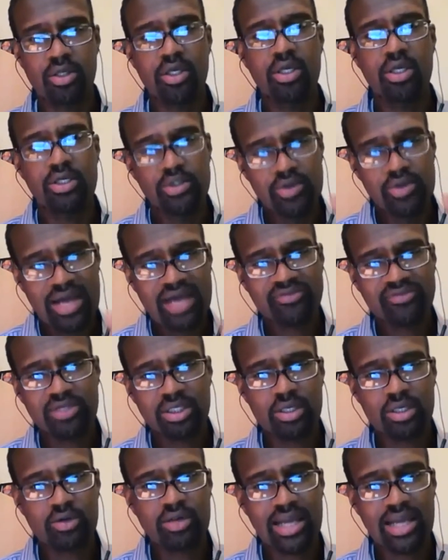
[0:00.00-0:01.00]
You have to
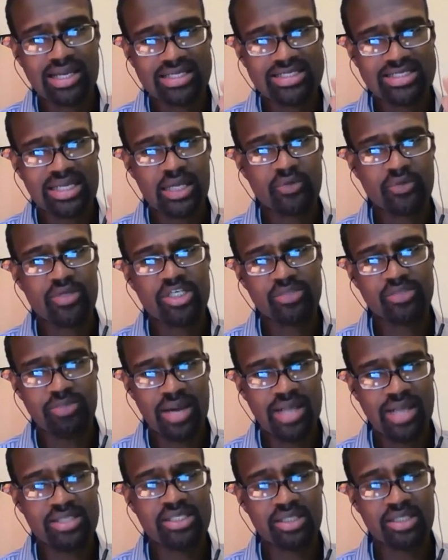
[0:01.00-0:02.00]
learn how to take
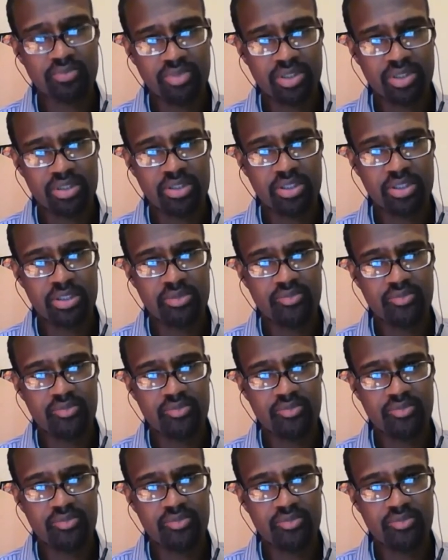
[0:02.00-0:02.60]
responsibility,